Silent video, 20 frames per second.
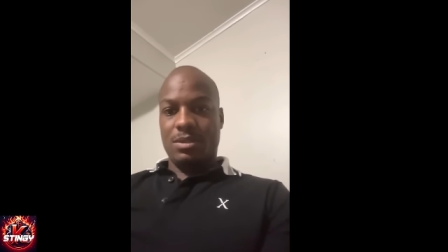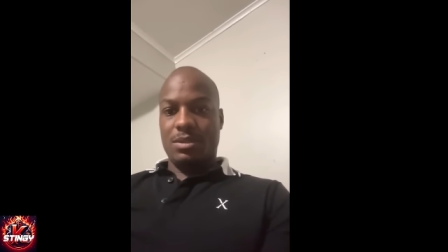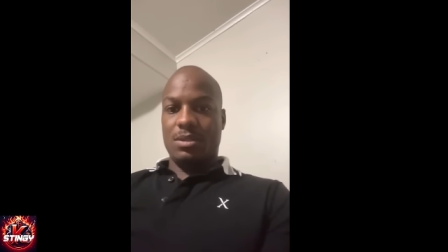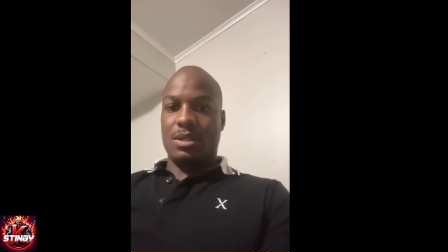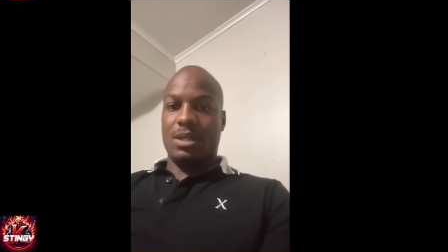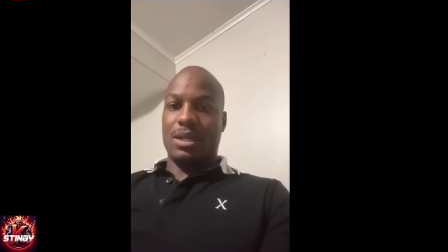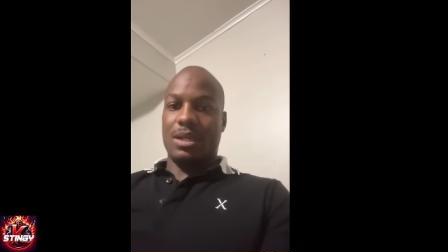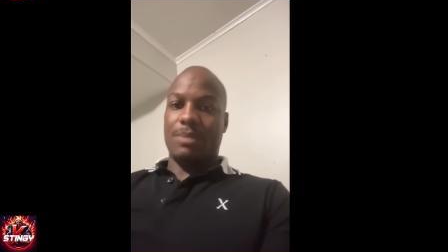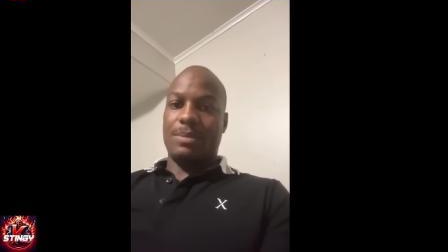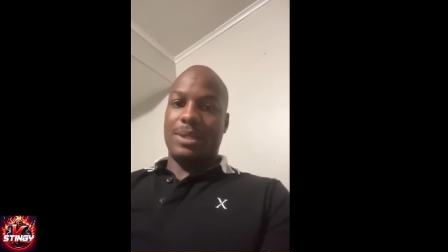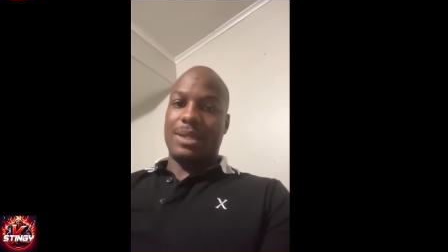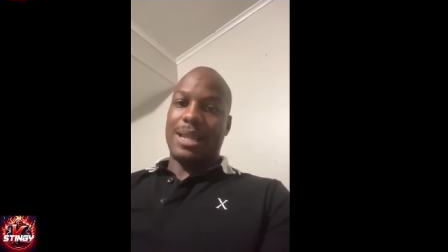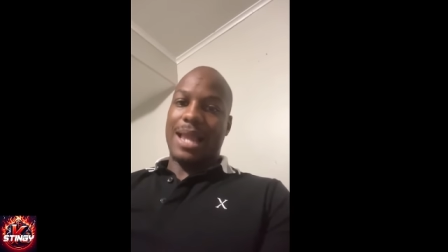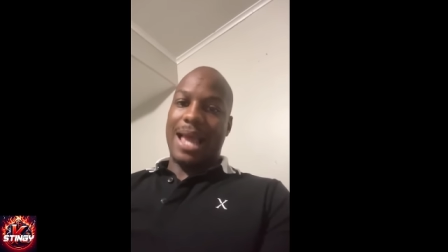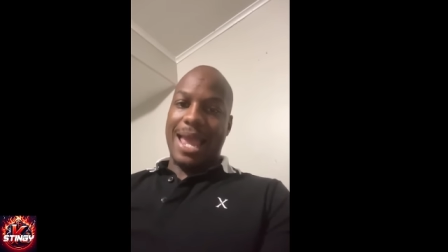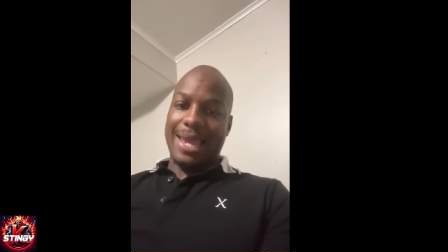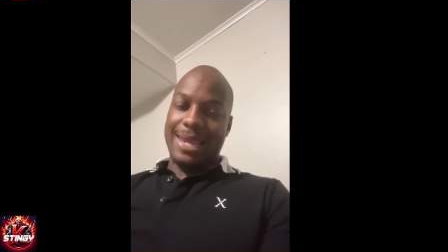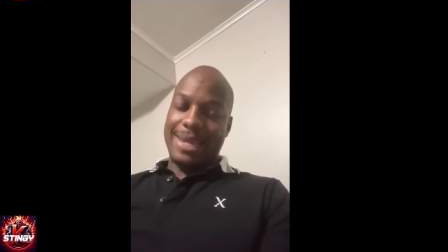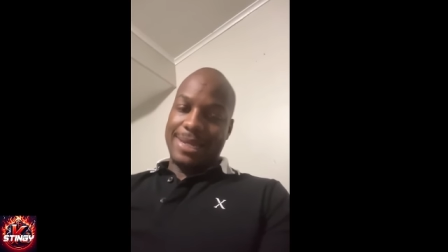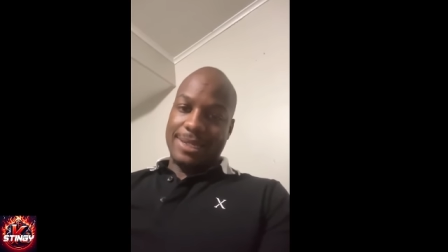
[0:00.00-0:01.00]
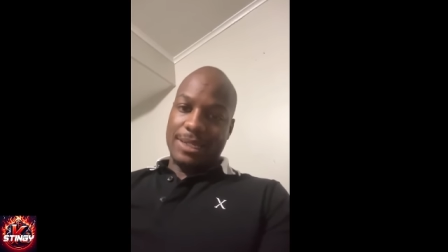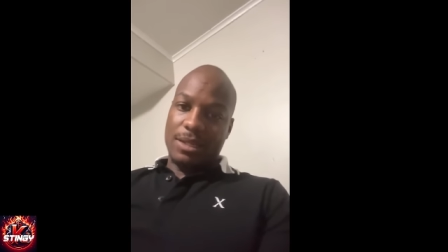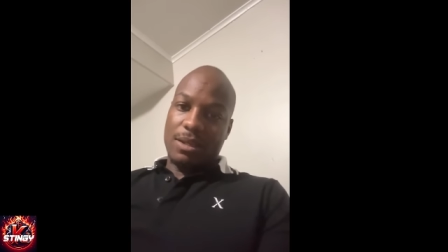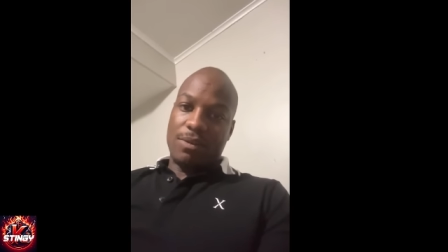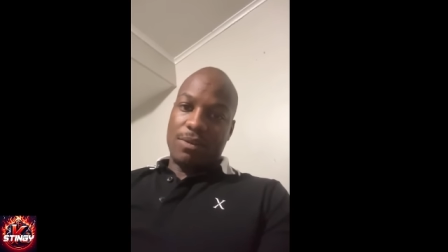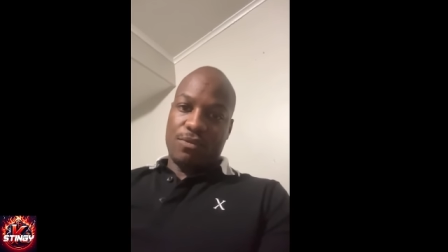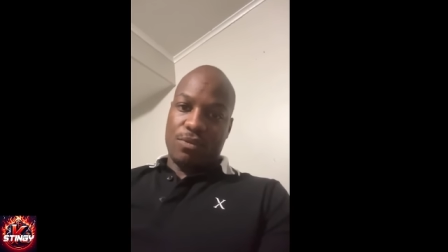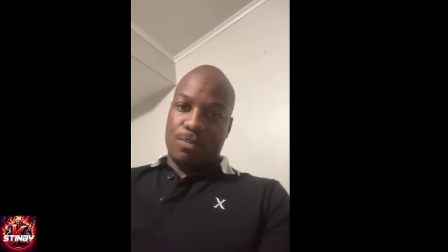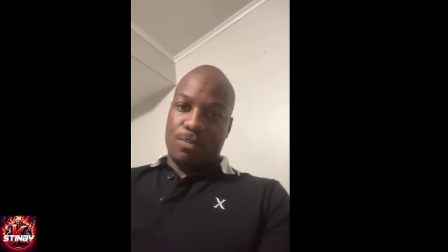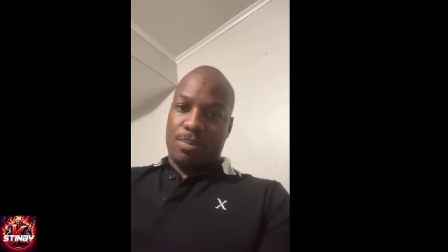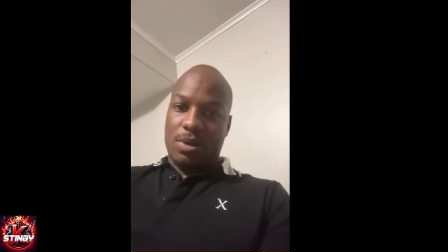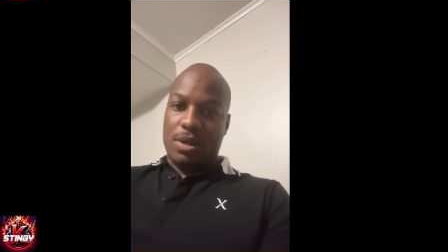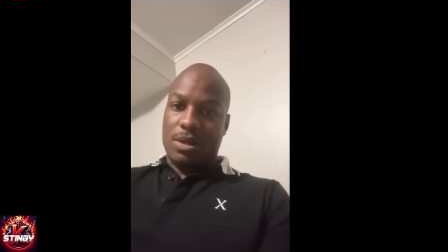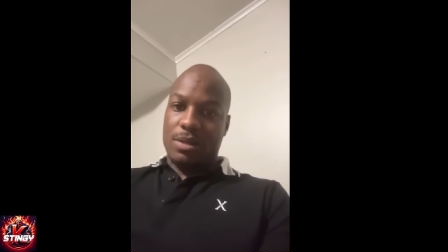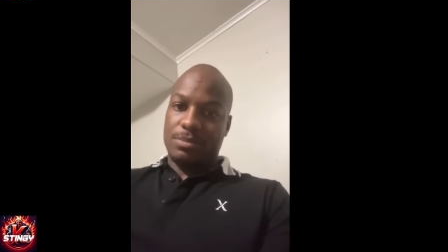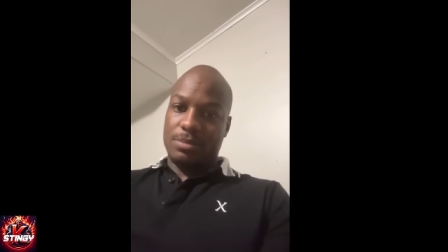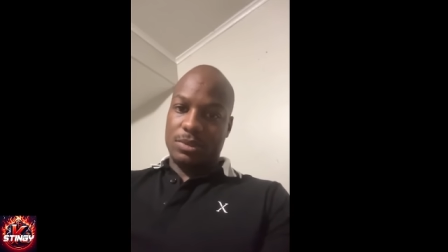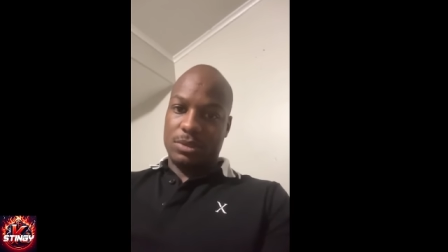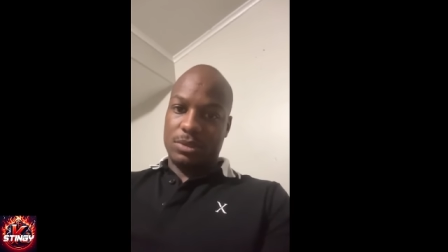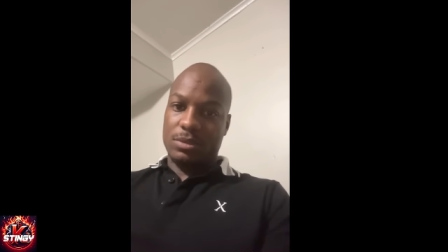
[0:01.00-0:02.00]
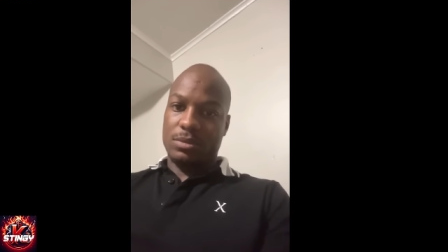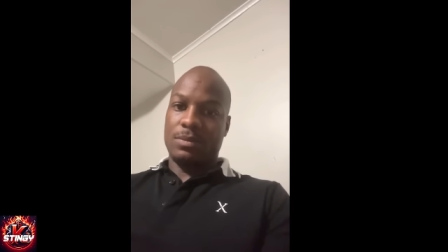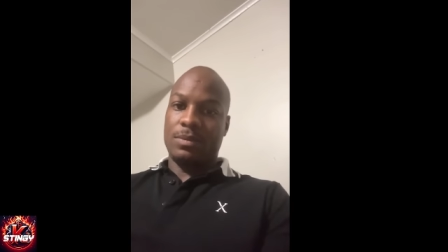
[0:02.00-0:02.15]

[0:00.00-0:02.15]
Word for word: You know what I mean? Like I ain't looking for problems.